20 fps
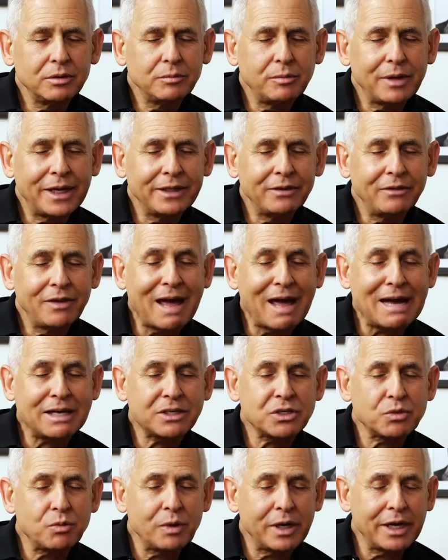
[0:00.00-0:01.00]
My
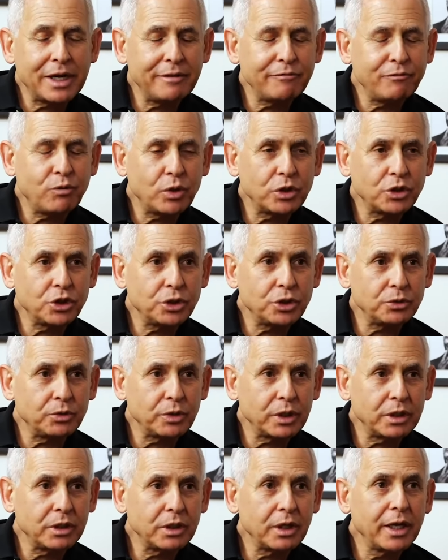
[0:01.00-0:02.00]
last one, I have four
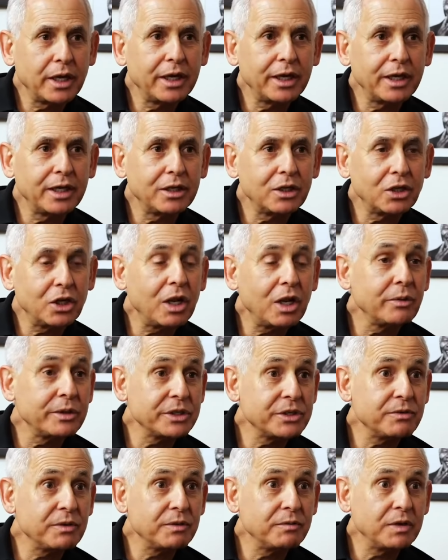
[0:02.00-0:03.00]
children, and
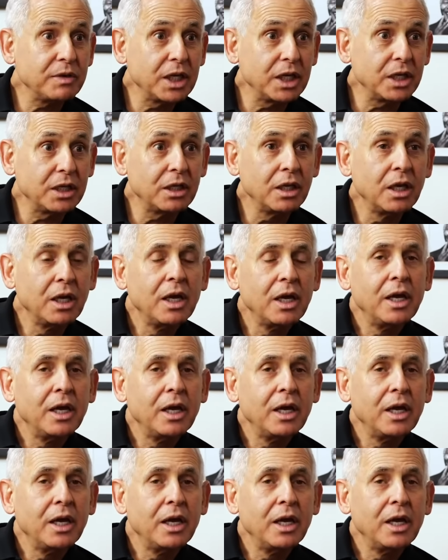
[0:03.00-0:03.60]
Chloe's 15,